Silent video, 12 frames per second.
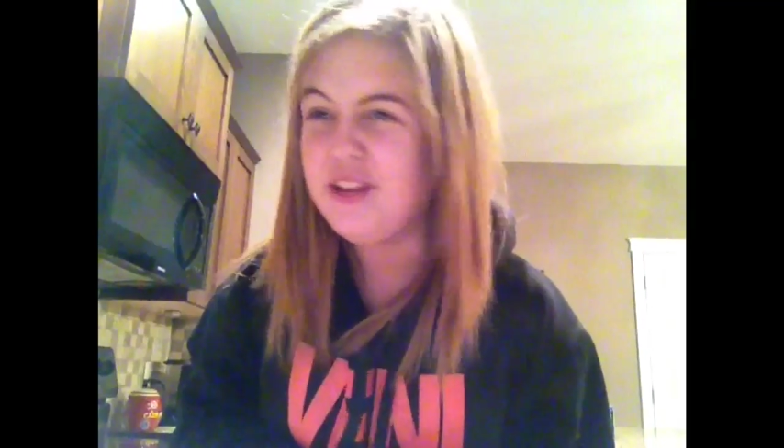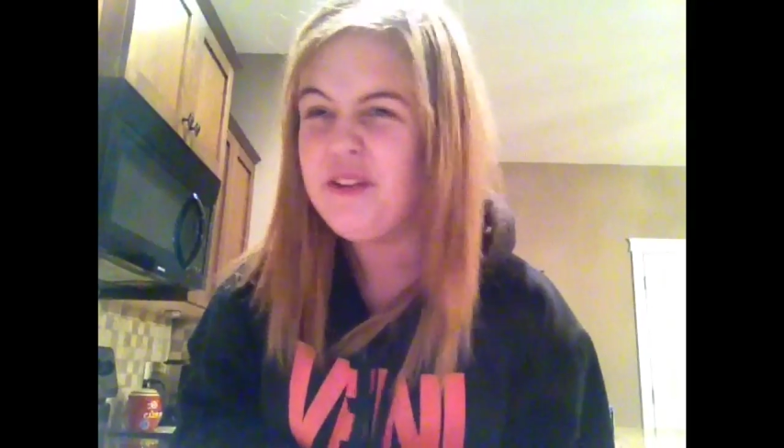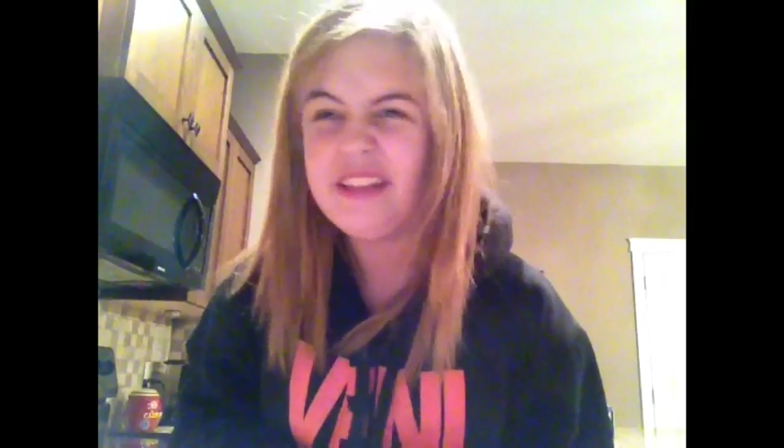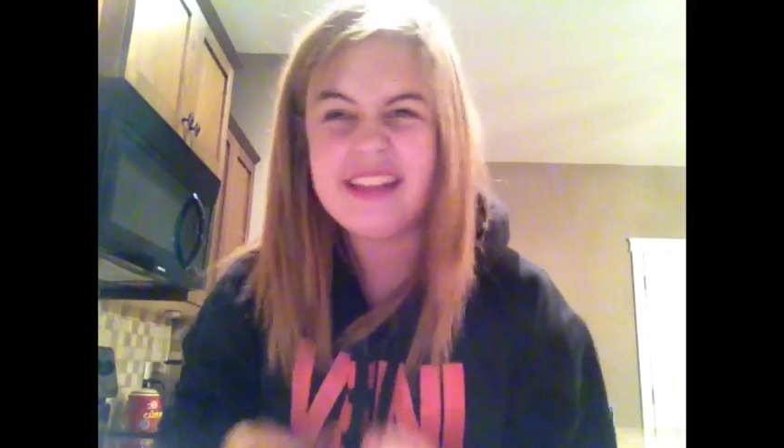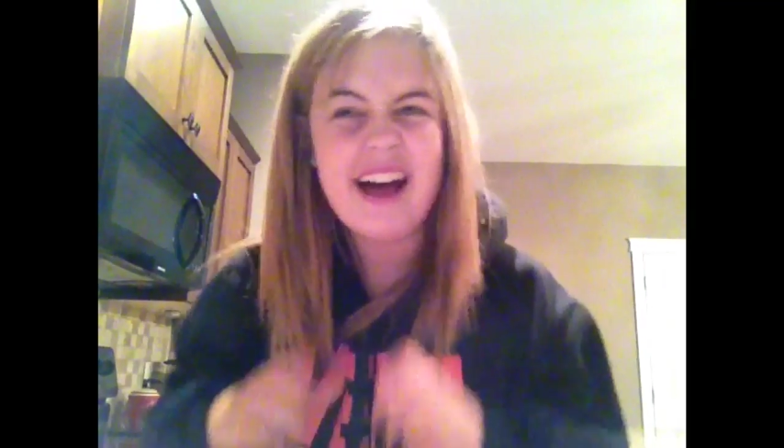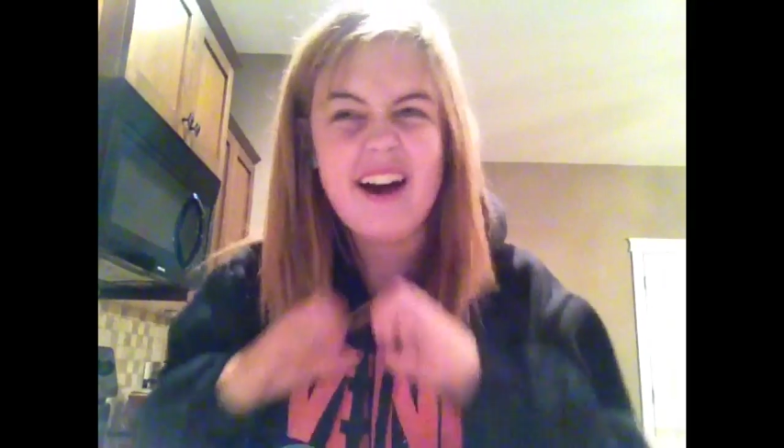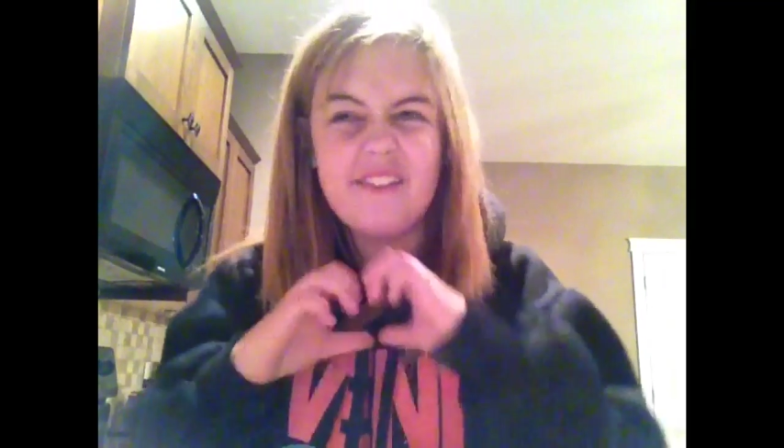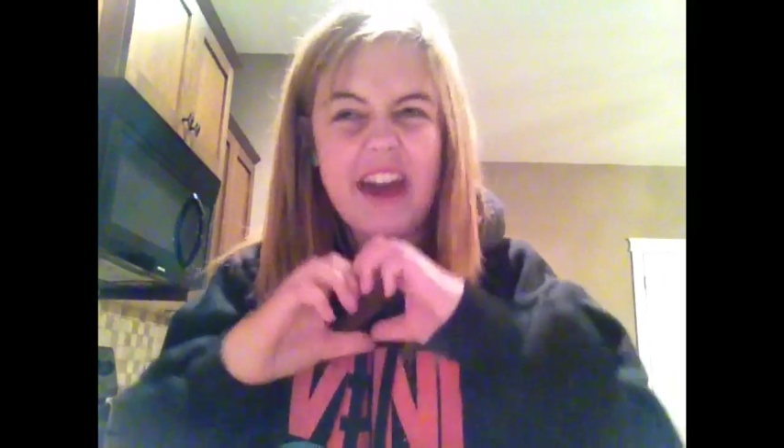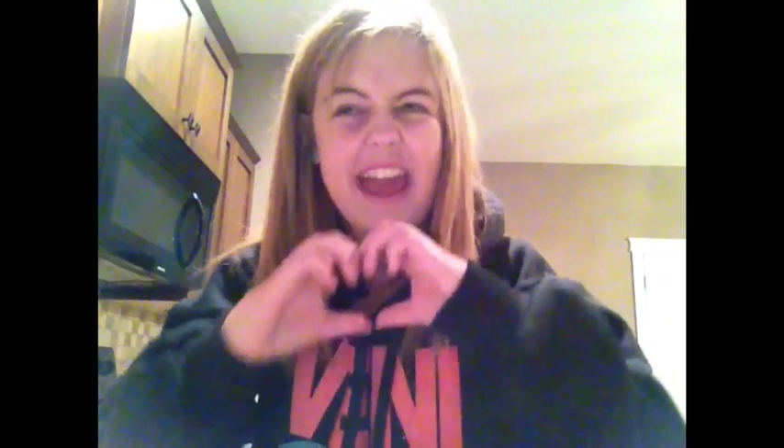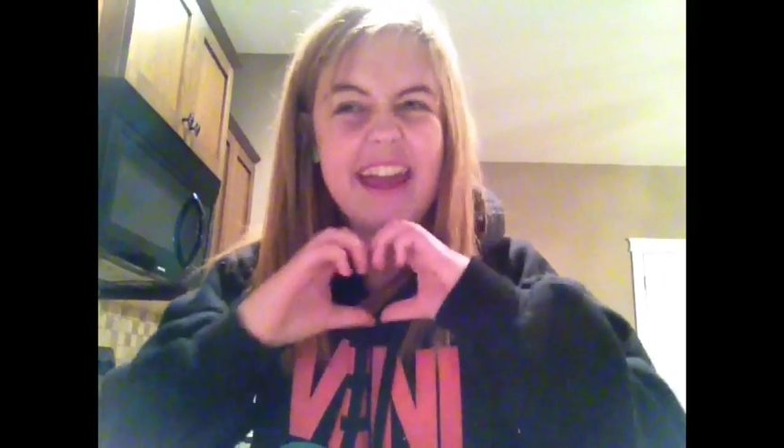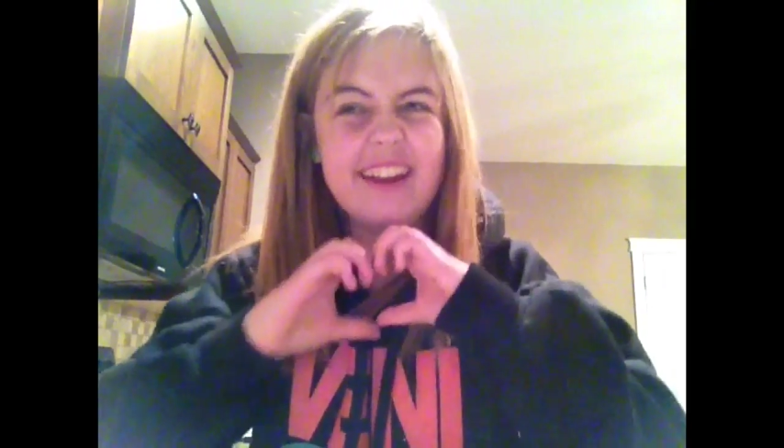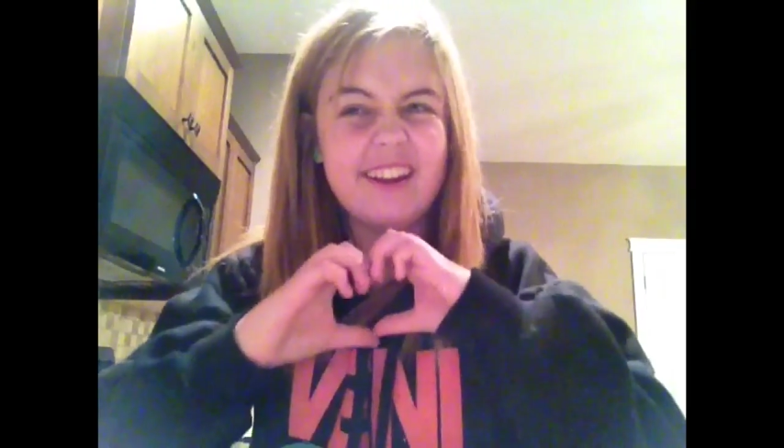you love
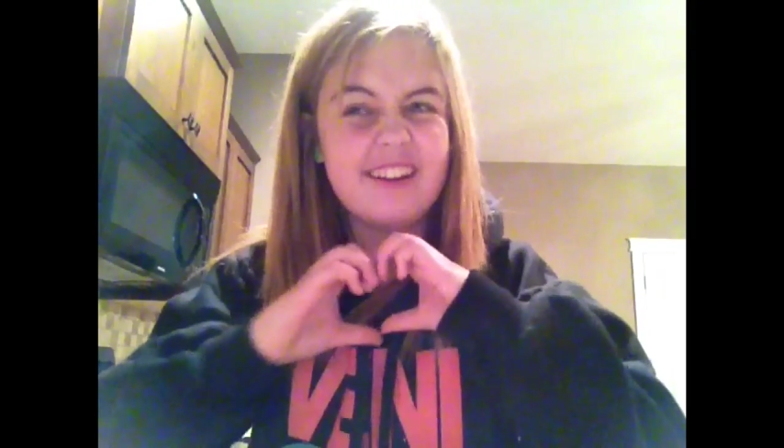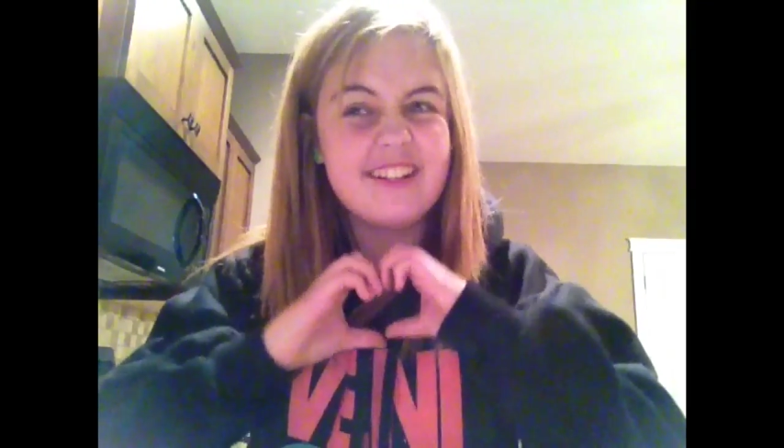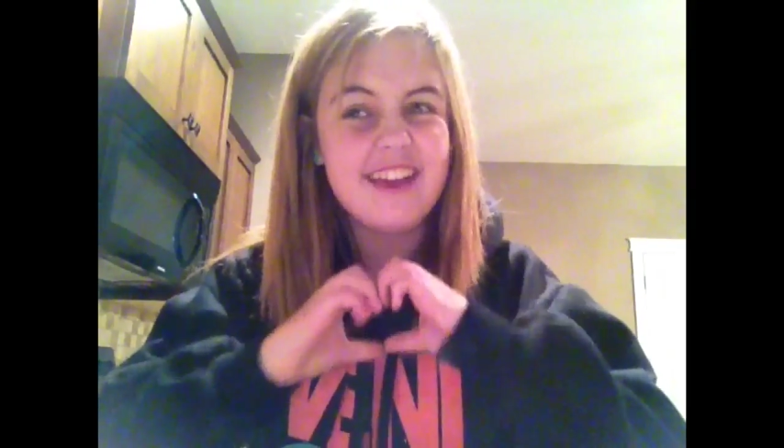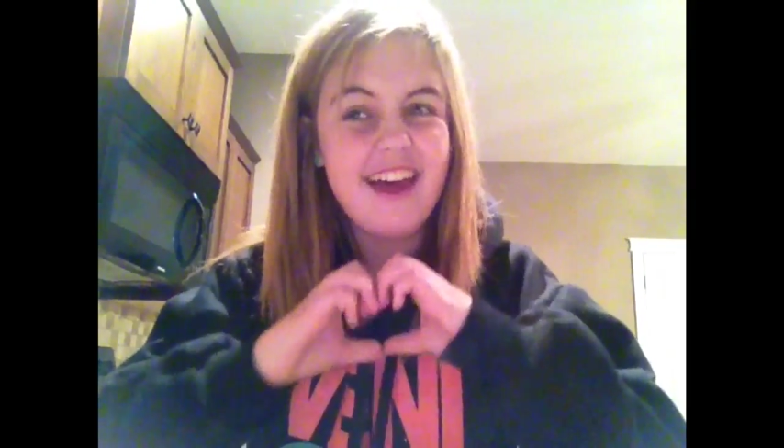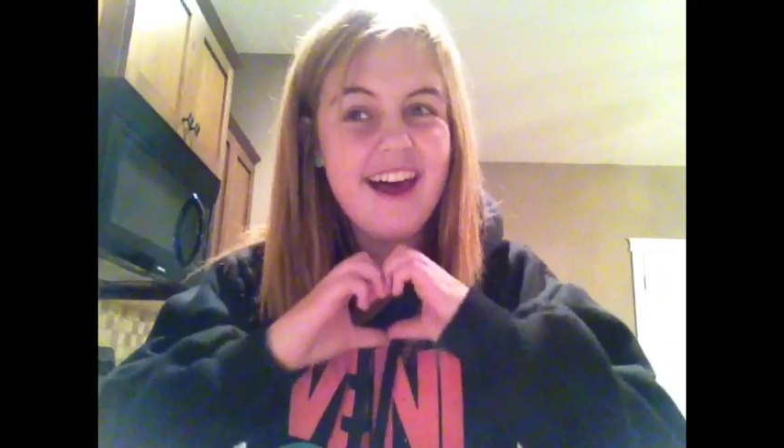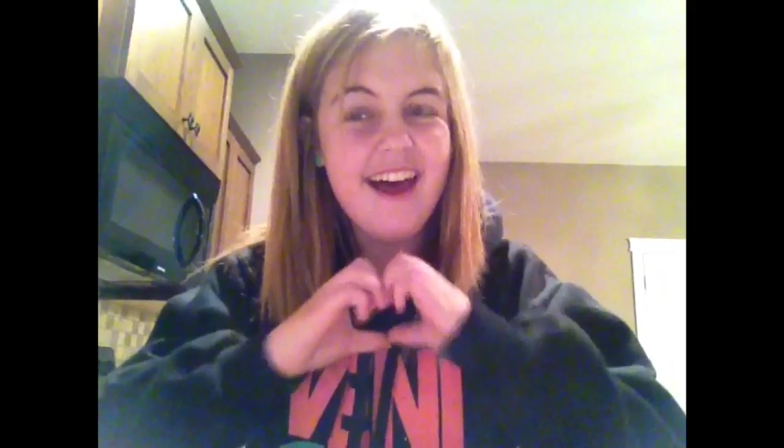haters.